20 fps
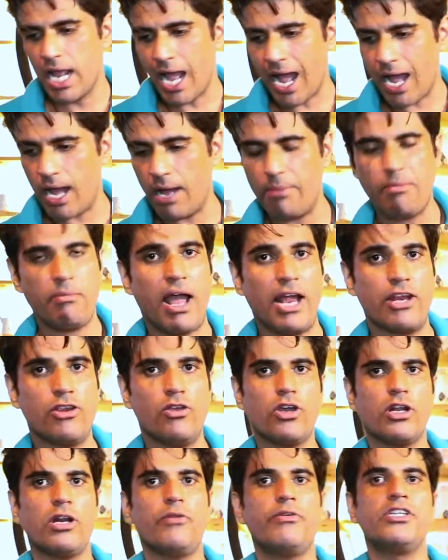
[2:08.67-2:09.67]
and you're
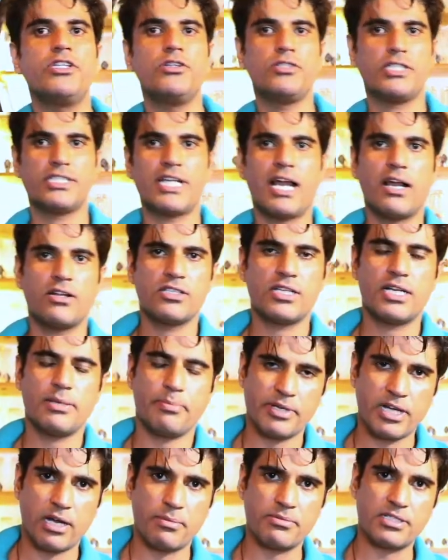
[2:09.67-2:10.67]
going to reduce it down till
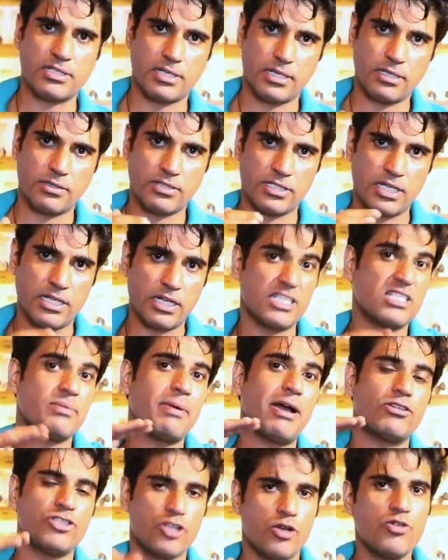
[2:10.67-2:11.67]
it's
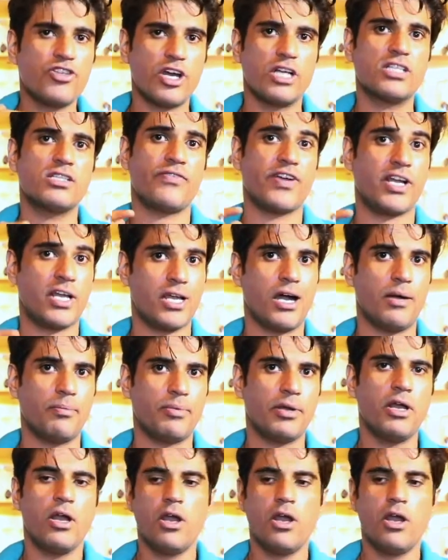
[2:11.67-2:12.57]
about 2/3 of a cup,